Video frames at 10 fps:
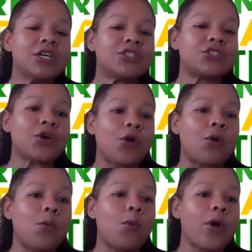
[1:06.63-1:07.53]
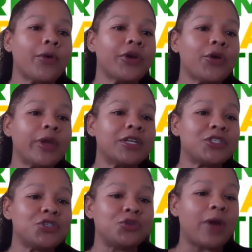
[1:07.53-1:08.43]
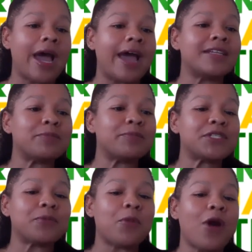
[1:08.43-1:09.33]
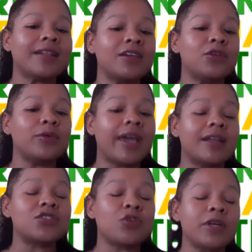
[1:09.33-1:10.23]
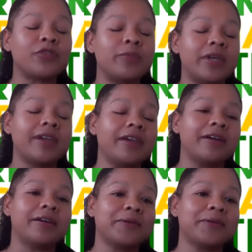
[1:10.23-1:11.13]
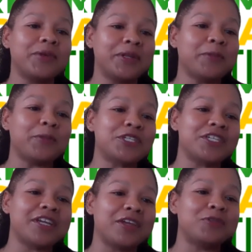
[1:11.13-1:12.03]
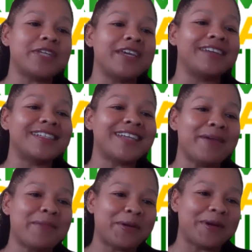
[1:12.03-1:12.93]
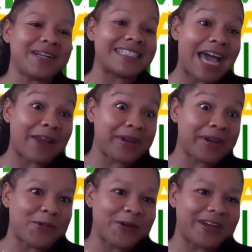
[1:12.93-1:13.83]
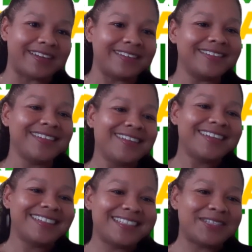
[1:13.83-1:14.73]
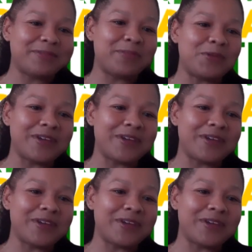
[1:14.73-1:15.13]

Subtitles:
So what we're going to do, and Mr. Mott, thank you again so much for being here. Really appreciate you taking the time out on a Saturday morning to be with us.